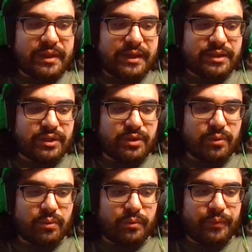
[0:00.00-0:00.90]
need to
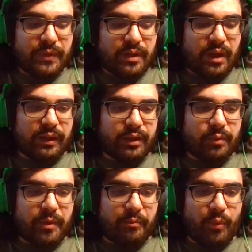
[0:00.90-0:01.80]
do a little
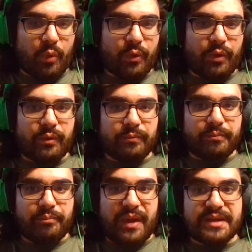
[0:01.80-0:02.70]
bit more
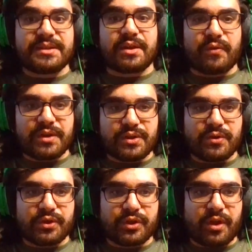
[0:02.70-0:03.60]
basic
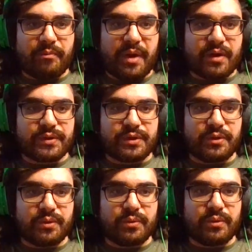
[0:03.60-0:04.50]
research compared
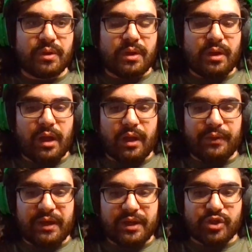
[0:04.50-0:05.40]
to the
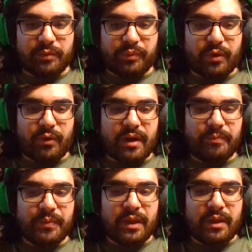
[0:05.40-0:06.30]
NHL
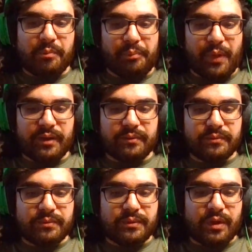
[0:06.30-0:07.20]
program. But,
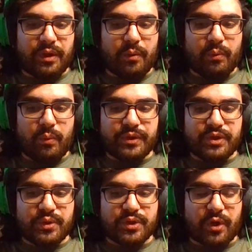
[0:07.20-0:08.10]
once
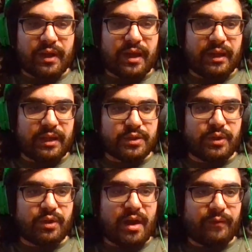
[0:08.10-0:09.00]
you start getting into it
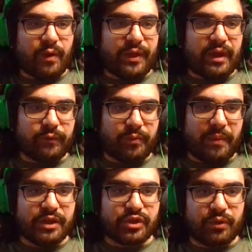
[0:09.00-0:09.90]
and you have all that
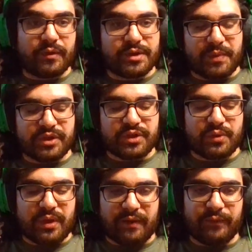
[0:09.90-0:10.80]
information, or as much as you
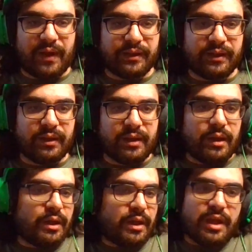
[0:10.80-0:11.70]
can find it,
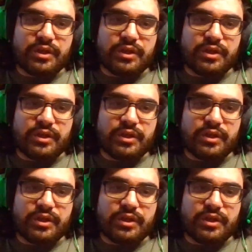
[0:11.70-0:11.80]
it